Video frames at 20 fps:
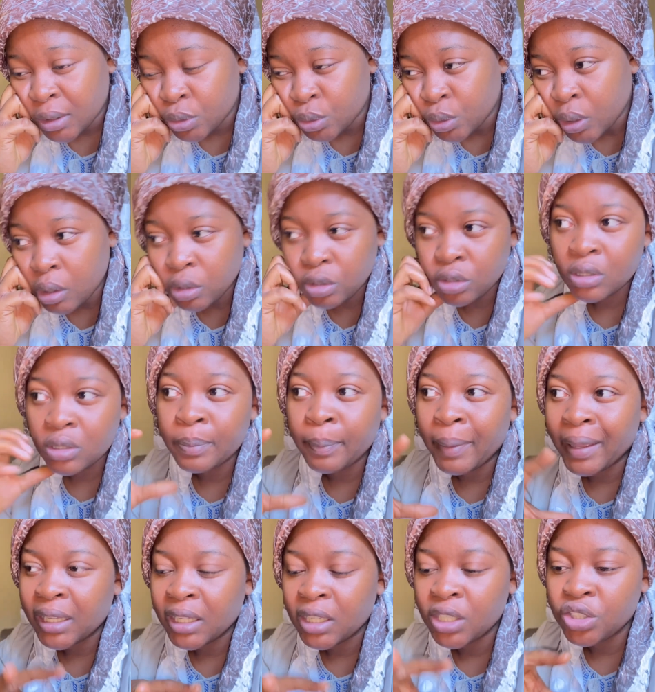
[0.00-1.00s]
so I'll just
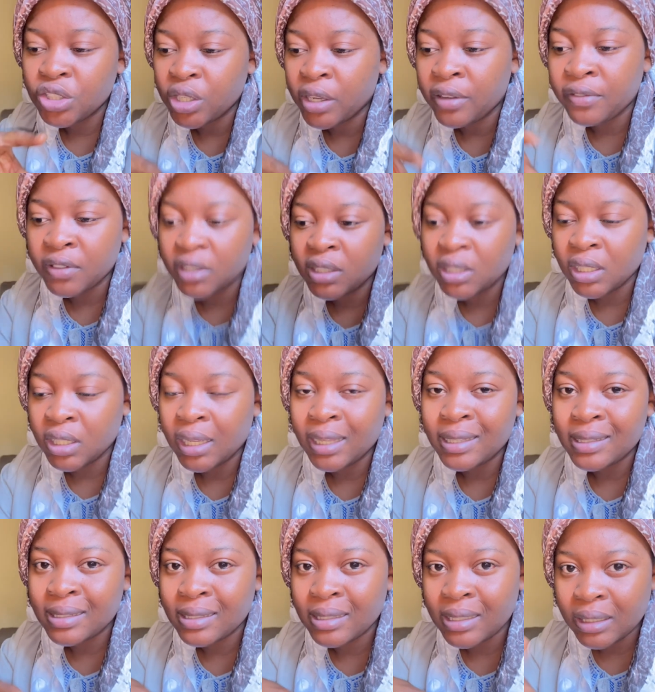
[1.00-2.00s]
package everything
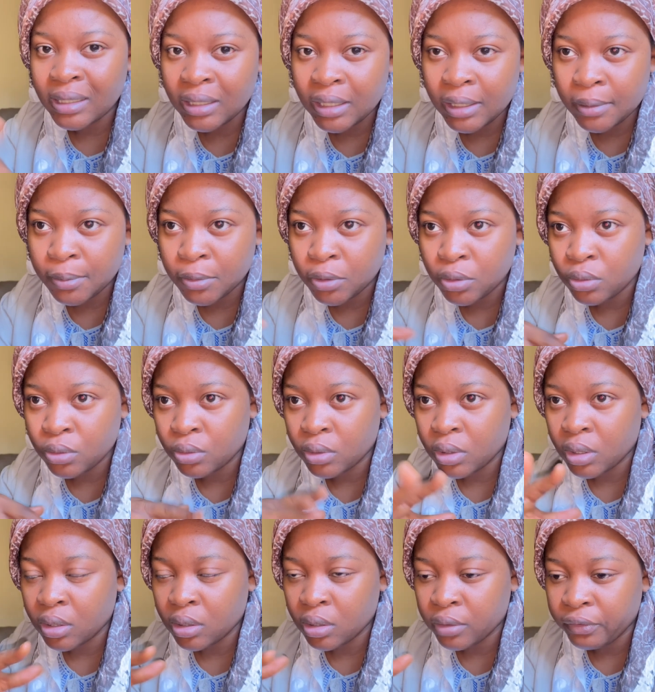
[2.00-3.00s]
and send them to
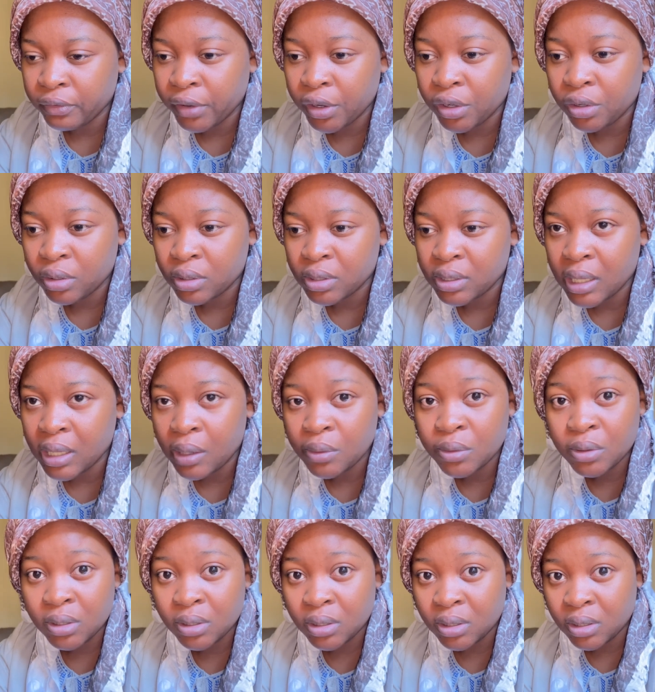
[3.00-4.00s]
the various
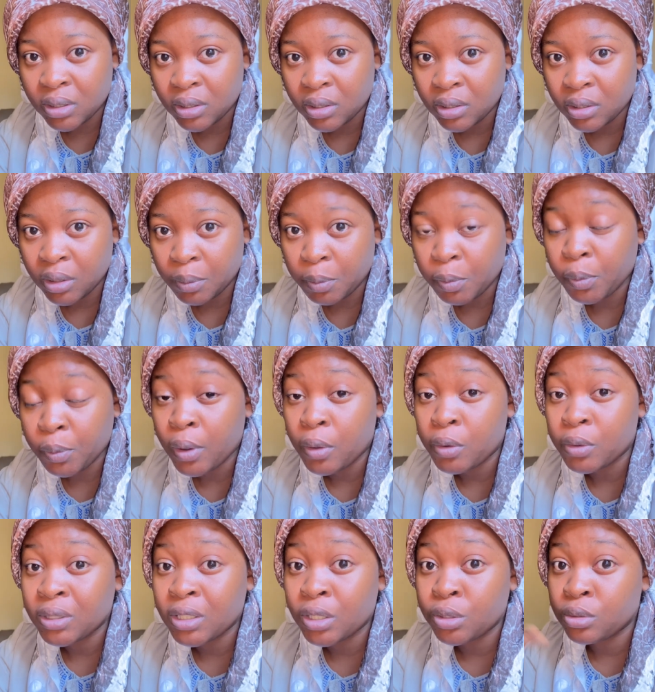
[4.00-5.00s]
houses. The people I
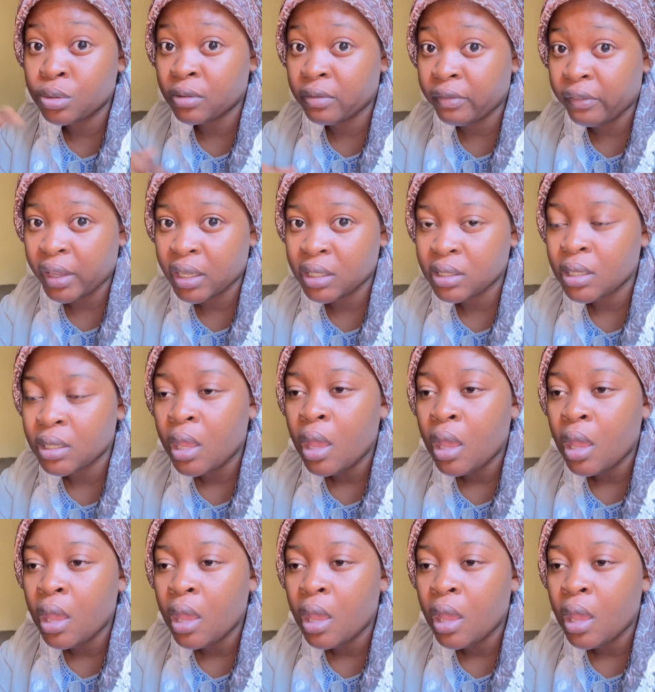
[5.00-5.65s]
wanted to invite,